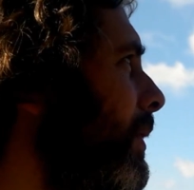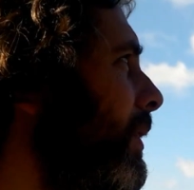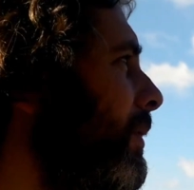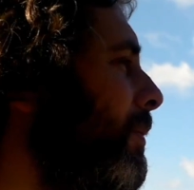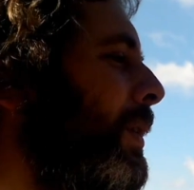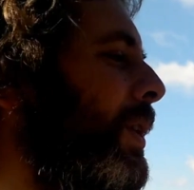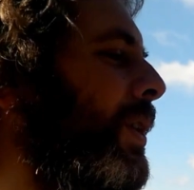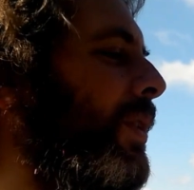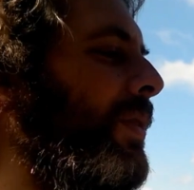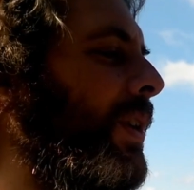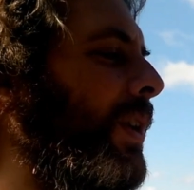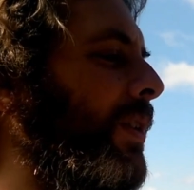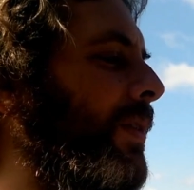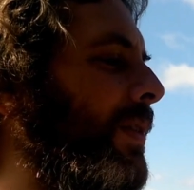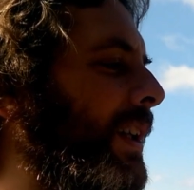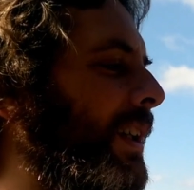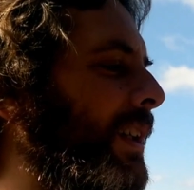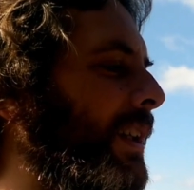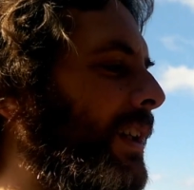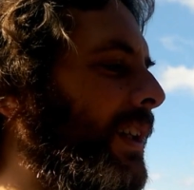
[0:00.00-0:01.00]
We've moved
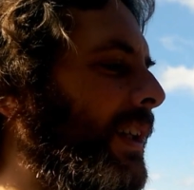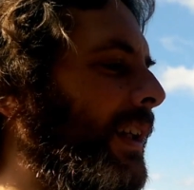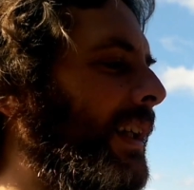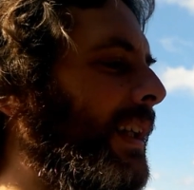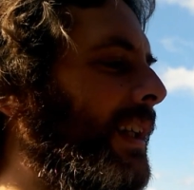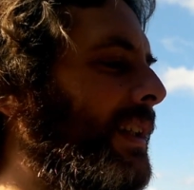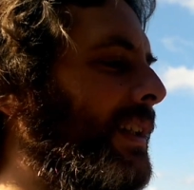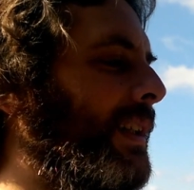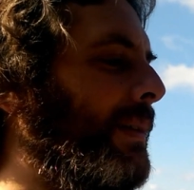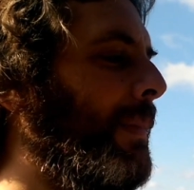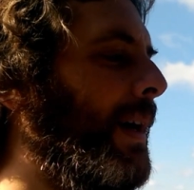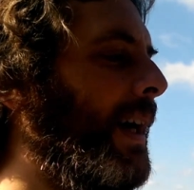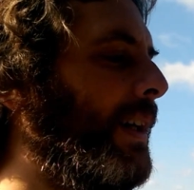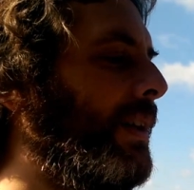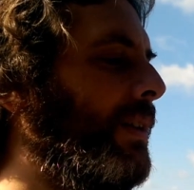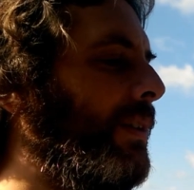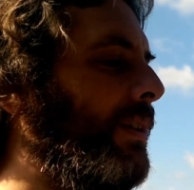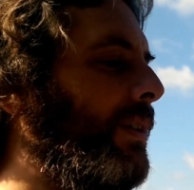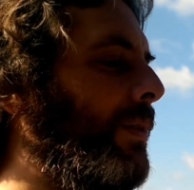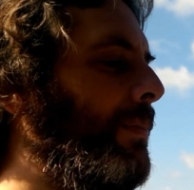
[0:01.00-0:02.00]
over to
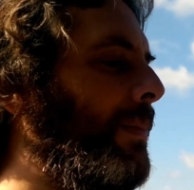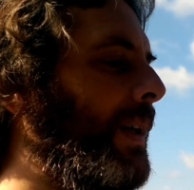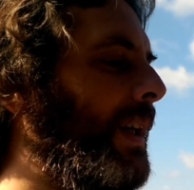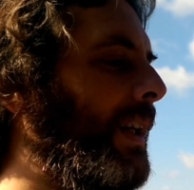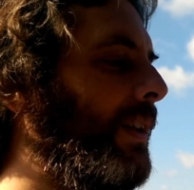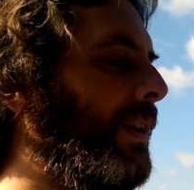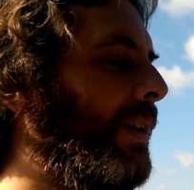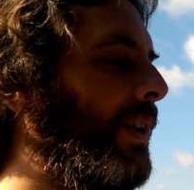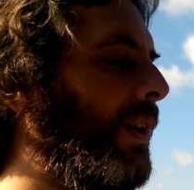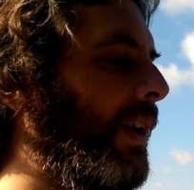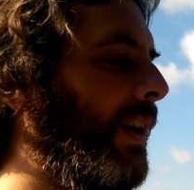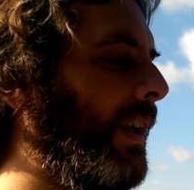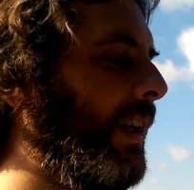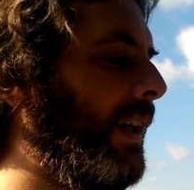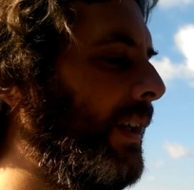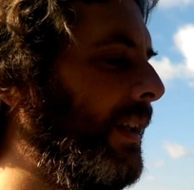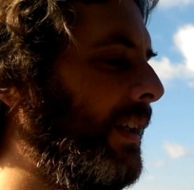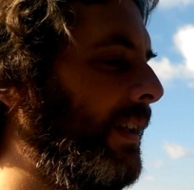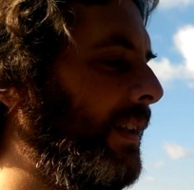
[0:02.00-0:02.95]
Micro Melancholy.